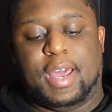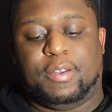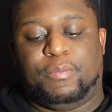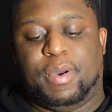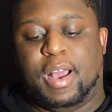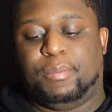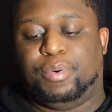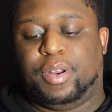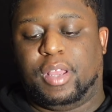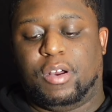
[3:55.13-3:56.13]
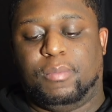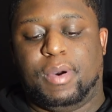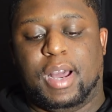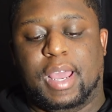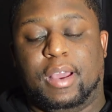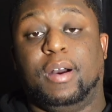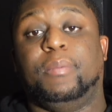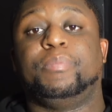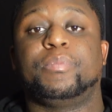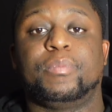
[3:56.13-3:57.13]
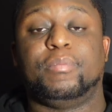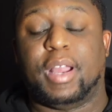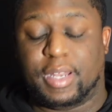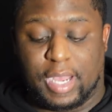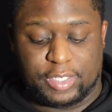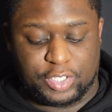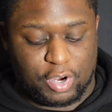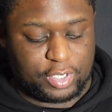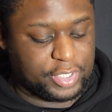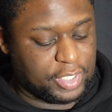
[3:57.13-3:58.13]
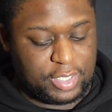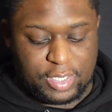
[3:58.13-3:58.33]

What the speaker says: I don't mind putting on my my Dodge Charger.